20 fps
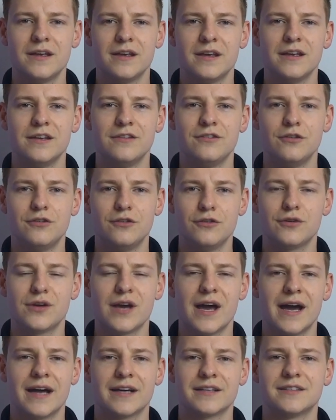is you do
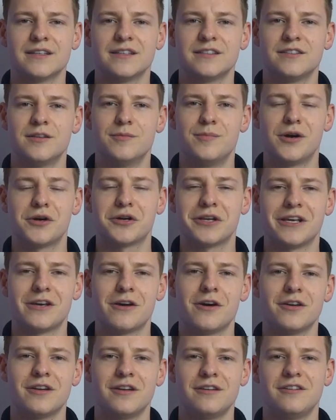get access to
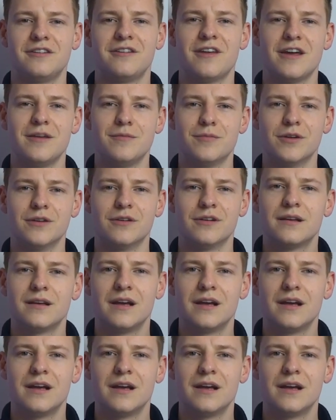Barclaycard Entertainment,